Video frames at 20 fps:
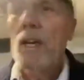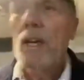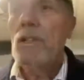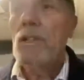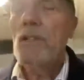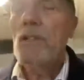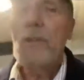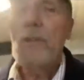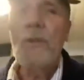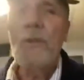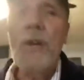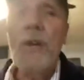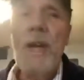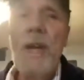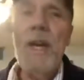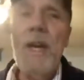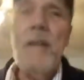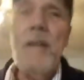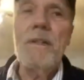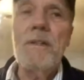you don't
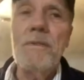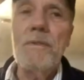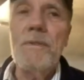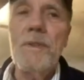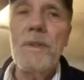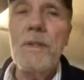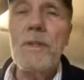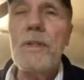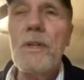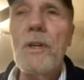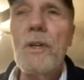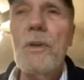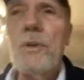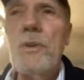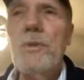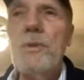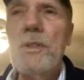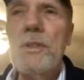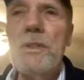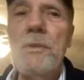have a
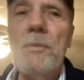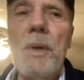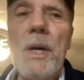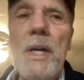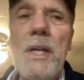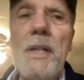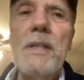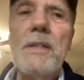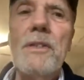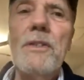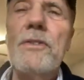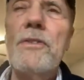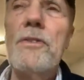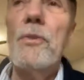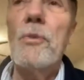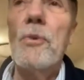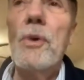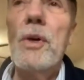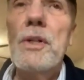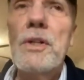goal in mind as
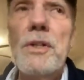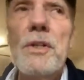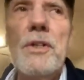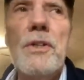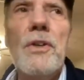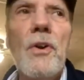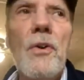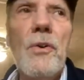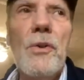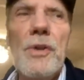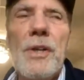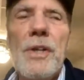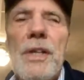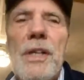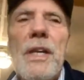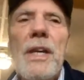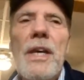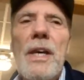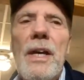to where you're going